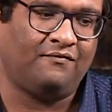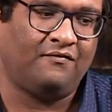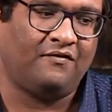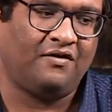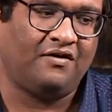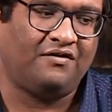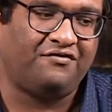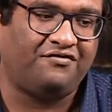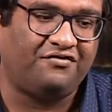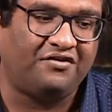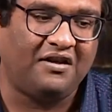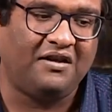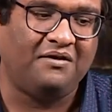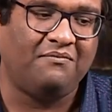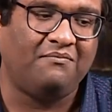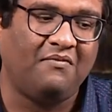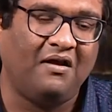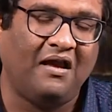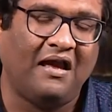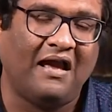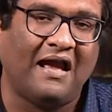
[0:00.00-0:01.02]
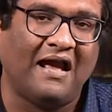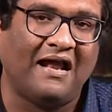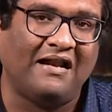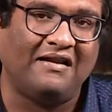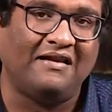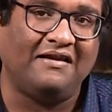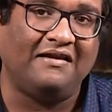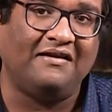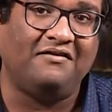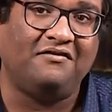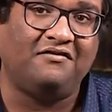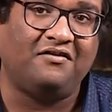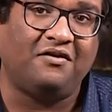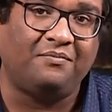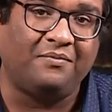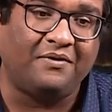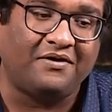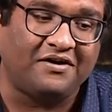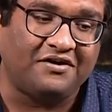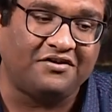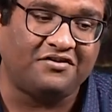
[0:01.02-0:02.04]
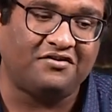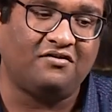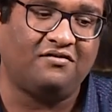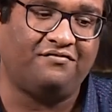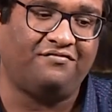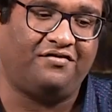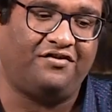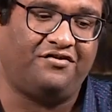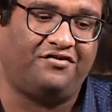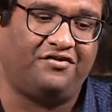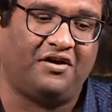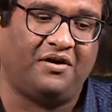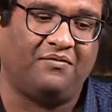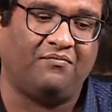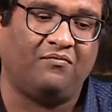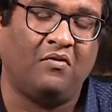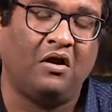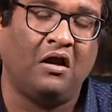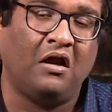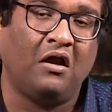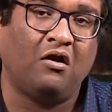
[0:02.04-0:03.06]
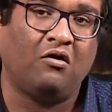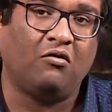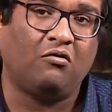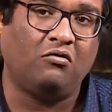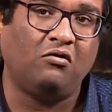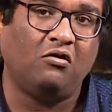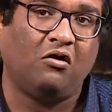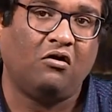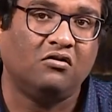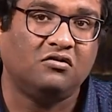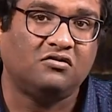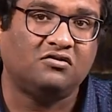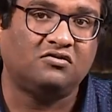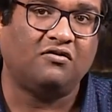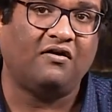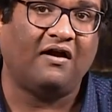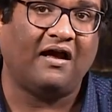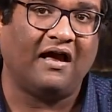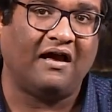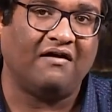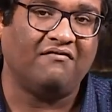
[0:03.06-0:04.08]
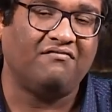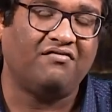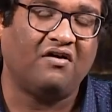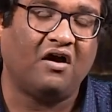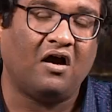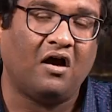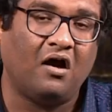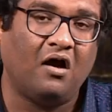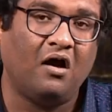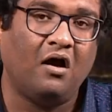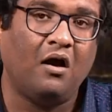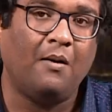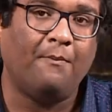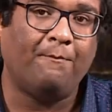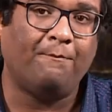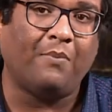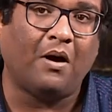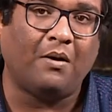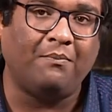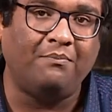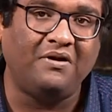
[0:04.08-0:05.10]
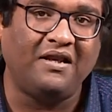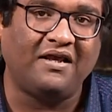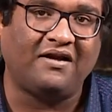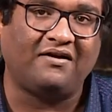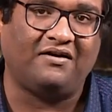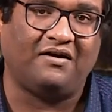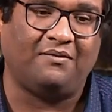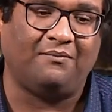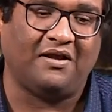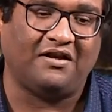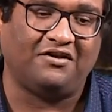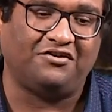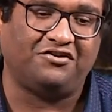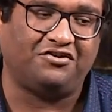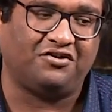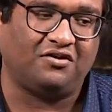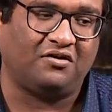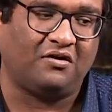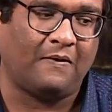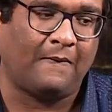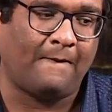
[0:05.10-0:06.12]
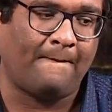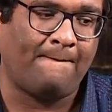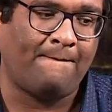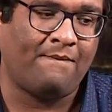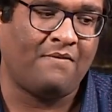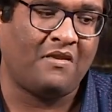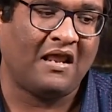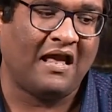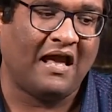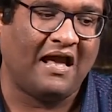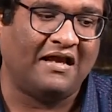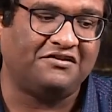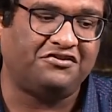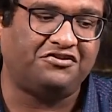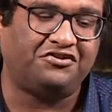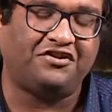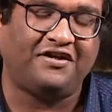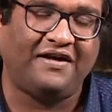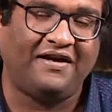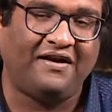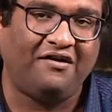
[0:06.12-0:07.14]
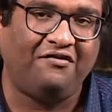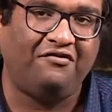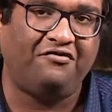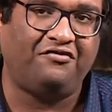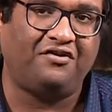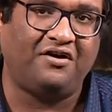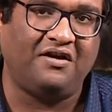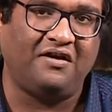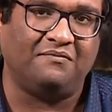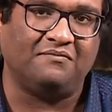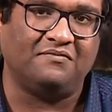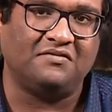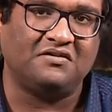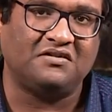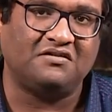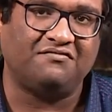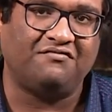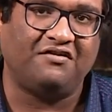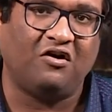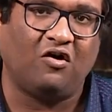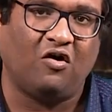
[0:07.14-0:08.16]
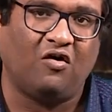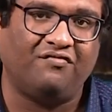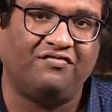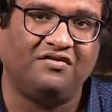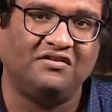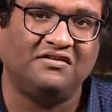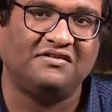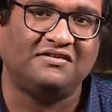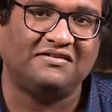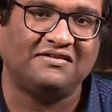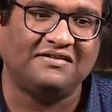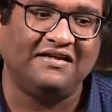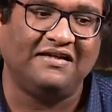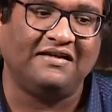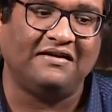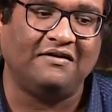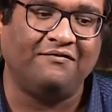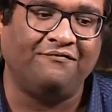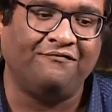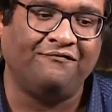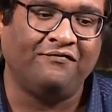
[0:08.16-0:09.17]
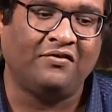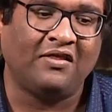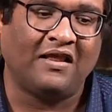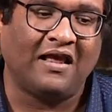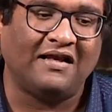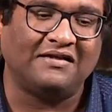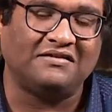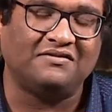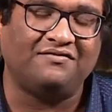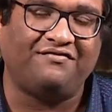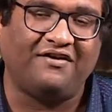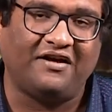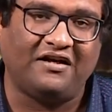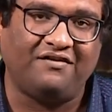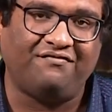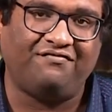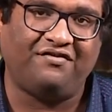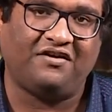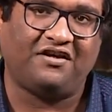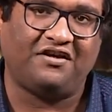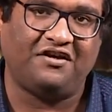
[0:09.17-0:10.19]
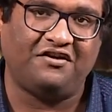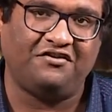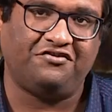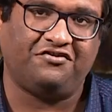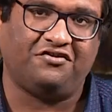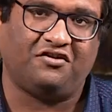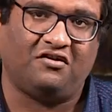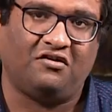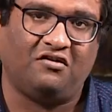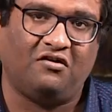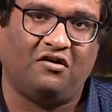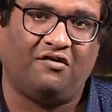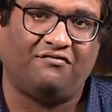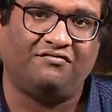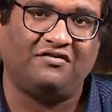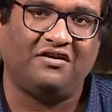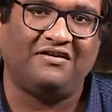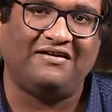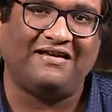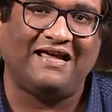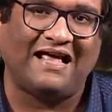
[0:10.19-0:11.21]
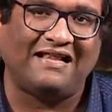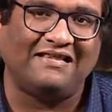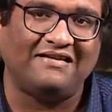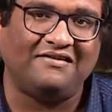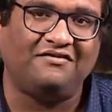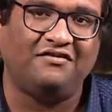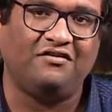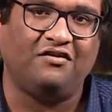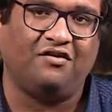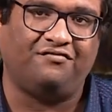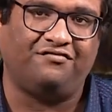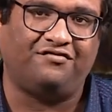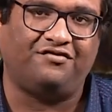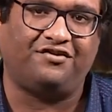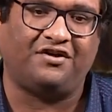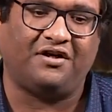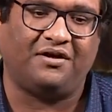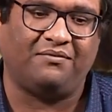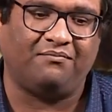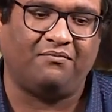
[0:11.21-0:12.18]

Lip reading: Dream and interpretation of a dream could also have a public dimension, as shared dreams were often seen as verification of the reality of dream.